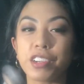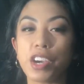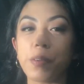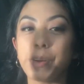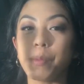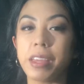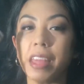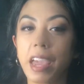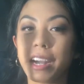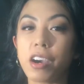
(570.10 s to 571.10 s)
go in with
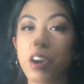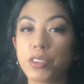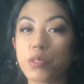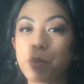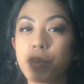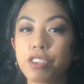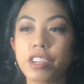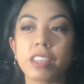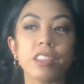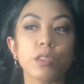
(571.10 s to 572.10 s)
a contour brush
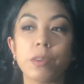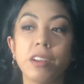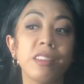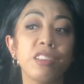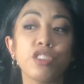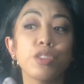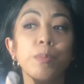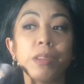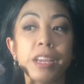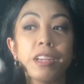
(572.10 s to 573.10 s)
like this one and then just
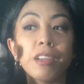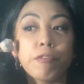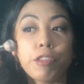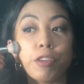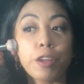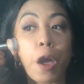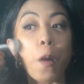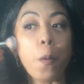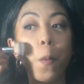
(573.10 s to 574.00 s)
blend everything out.